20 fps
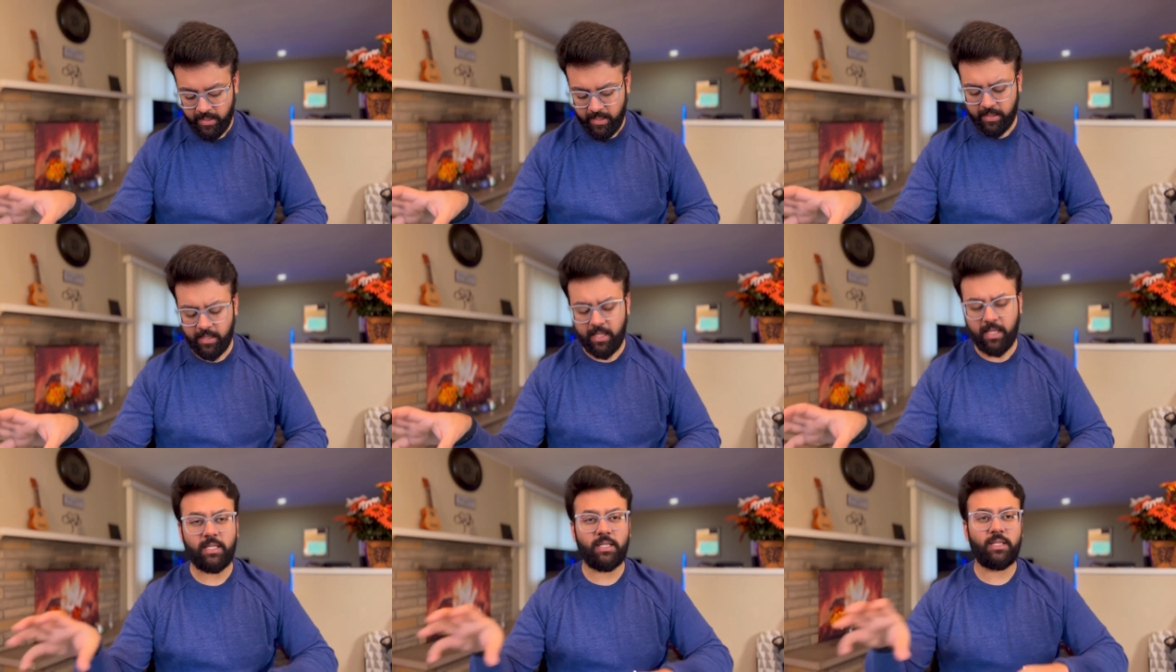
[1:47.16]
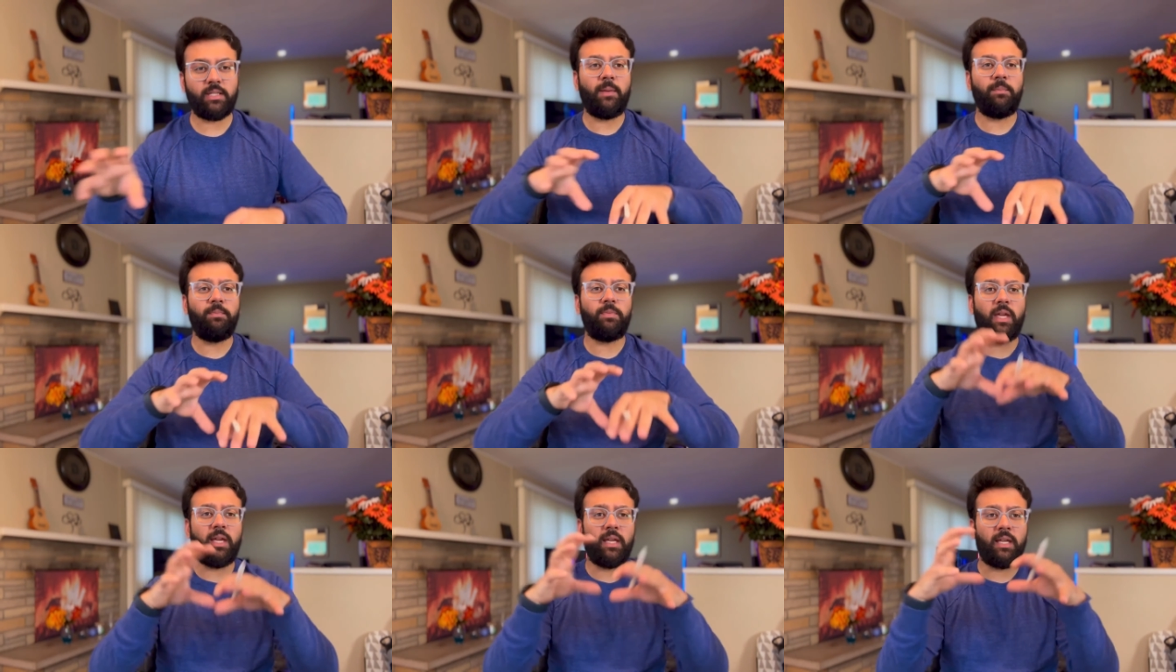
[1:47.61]
That's
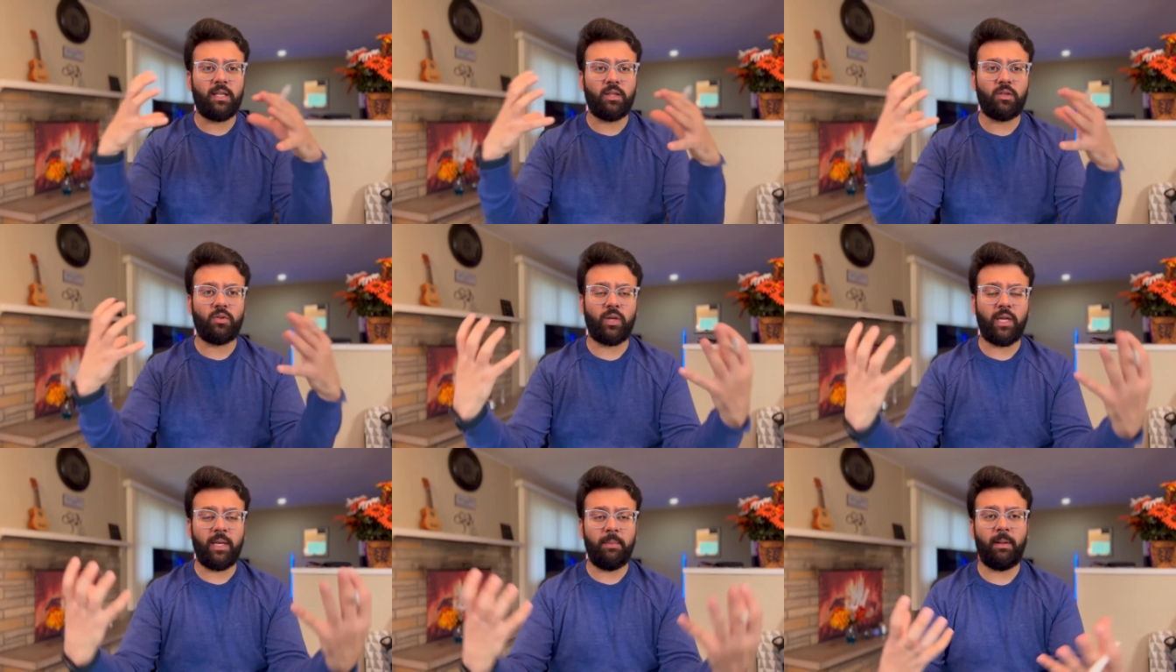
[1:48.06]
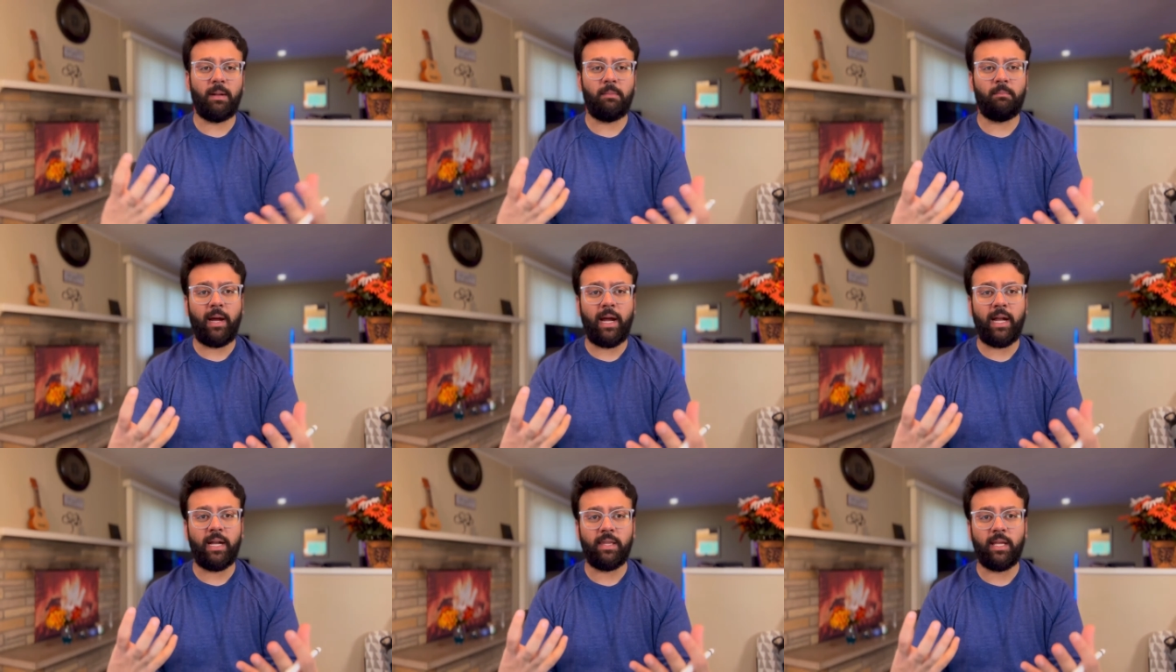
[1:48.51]
something to keep in
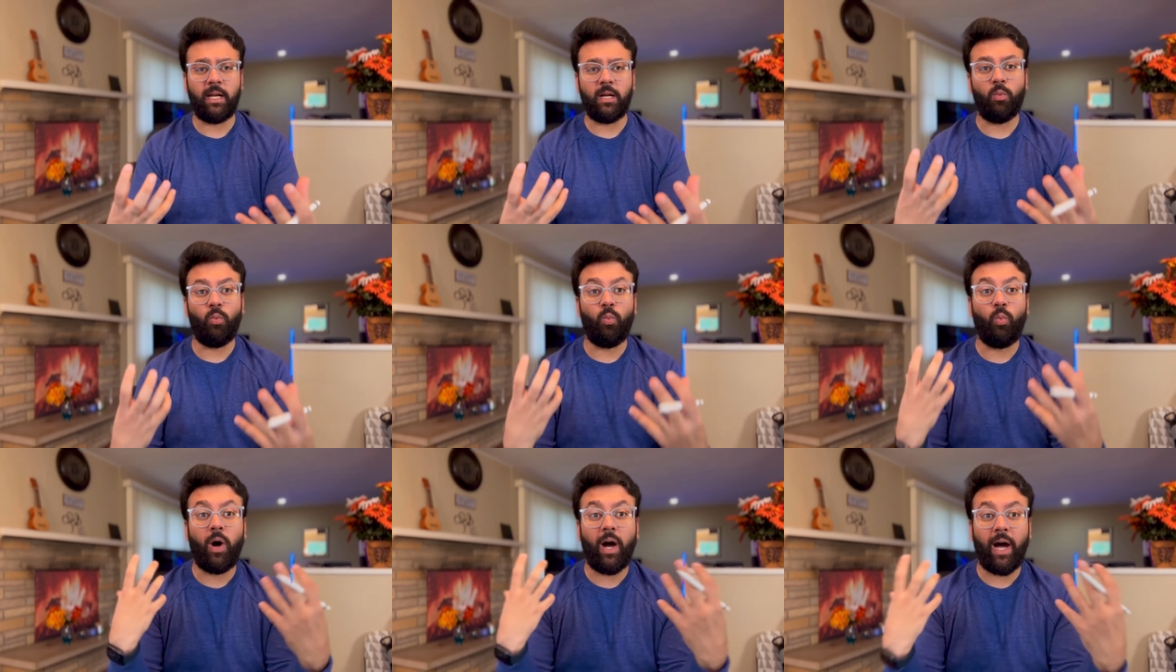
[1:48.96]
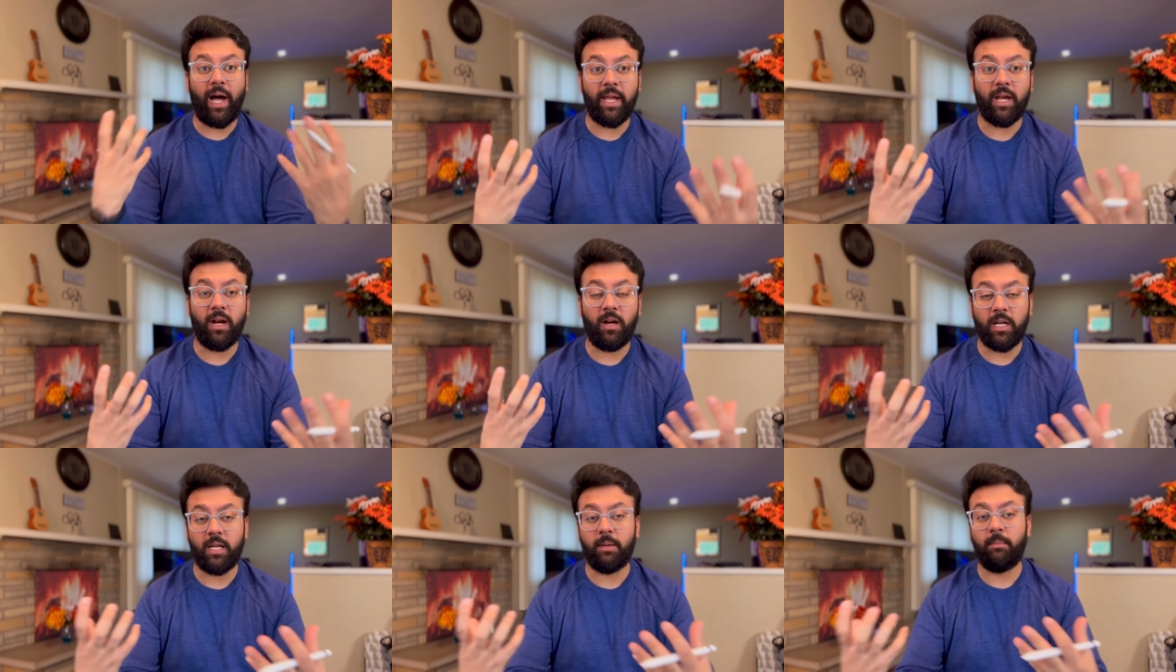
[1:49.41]
mind, that why
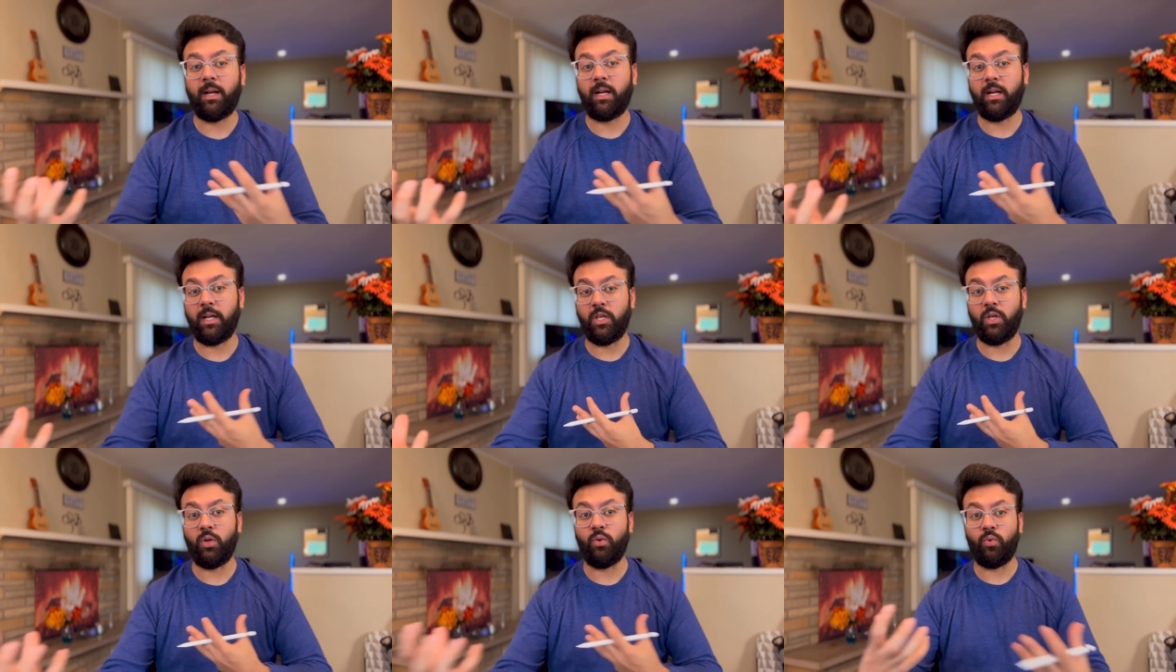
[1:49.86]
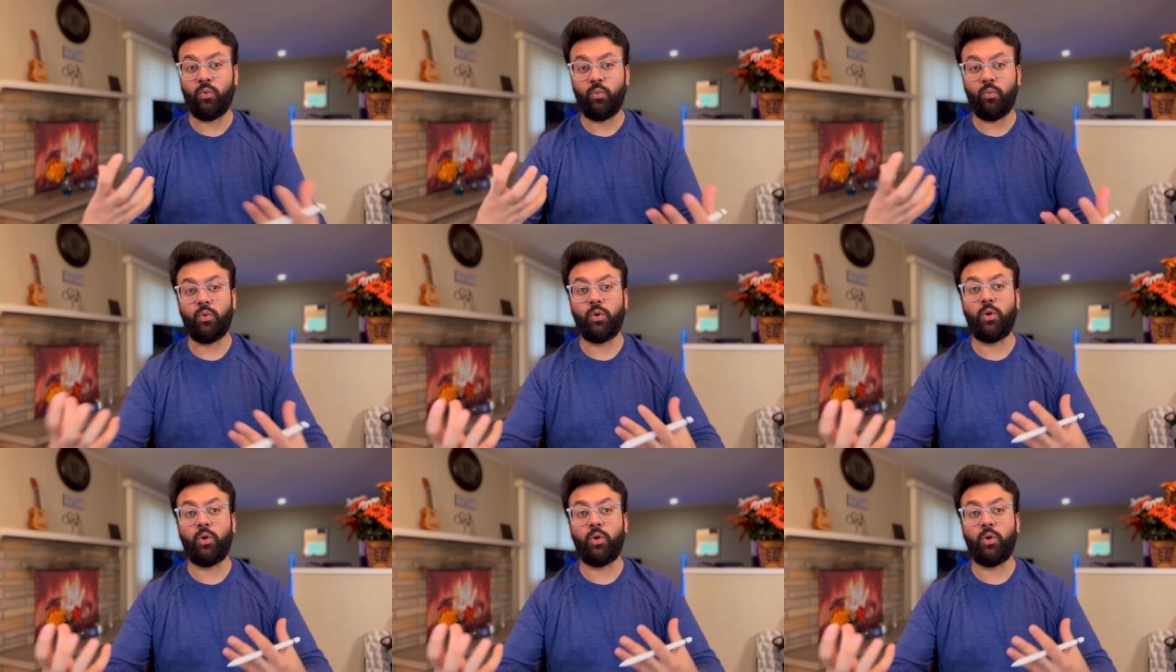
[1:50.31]
ultimately you